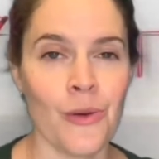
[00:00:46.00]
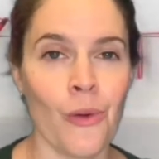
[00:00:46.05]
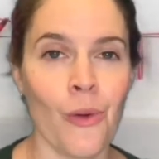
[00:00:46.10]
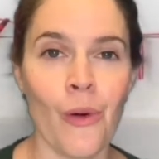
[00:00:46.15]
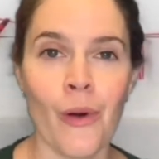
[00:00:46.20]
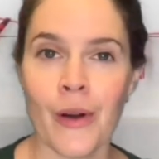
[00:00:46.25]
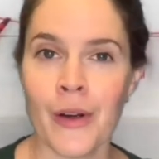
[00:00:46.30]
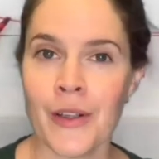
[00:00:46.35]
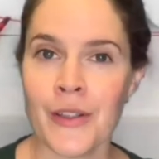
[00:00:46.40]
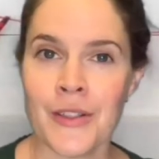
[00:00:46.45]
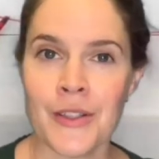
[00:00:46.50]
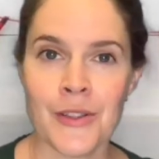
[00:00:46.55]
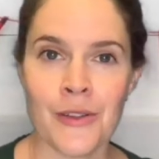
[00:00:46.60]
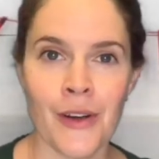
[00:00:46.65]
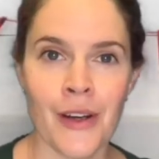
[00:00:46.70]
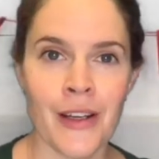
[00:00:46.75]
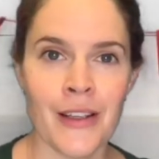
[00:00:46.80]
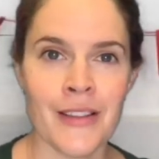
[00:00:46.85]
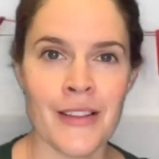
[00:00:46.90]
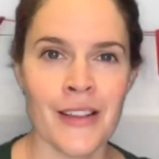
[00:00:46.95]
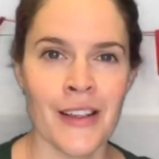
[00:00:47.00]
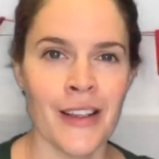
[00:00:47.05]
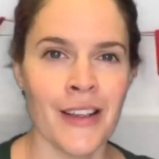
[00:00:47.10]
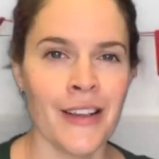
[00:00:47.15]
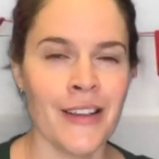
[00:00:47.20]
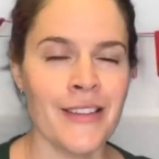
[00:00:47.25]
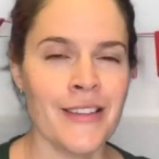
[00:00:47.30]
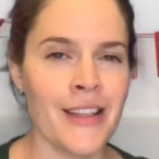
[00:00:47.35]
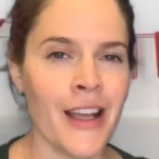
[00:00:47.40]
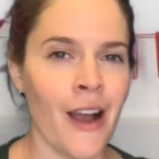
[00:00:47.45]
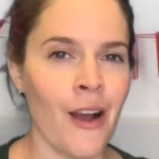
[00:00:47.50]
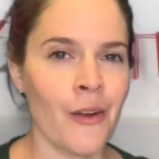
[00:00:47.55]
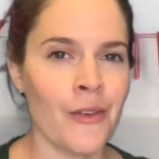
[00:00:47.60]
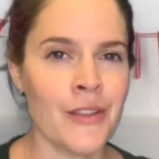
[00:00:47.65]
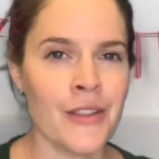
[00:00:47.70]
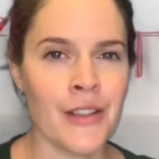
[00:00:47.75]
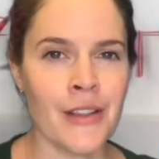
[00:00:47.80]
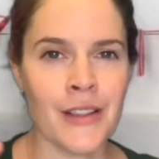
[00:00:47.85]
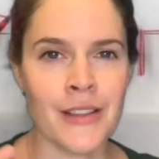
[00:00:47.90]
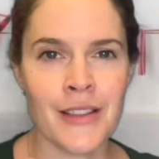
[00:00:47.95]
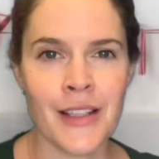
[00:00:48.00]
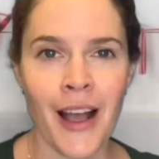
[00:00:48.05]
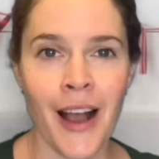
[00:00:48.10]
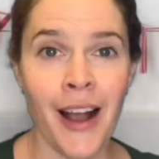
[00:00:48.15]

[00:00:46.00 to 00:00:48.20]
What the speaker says: to orchestrate down to the